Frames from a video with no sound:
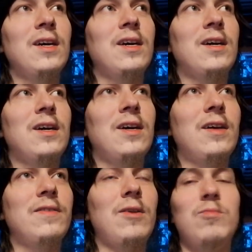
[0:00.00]

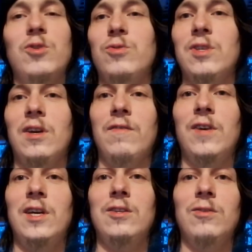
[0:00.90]
their music
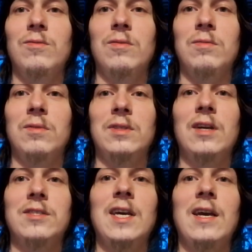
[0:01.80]
video,
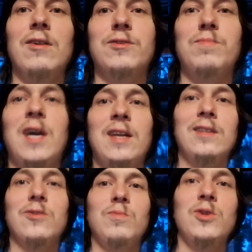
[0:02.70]
their singles made
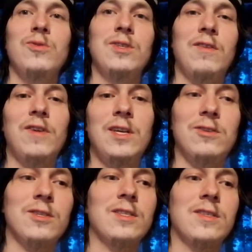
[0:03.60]
into music
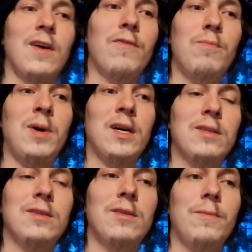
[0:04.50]
videos and stuff. But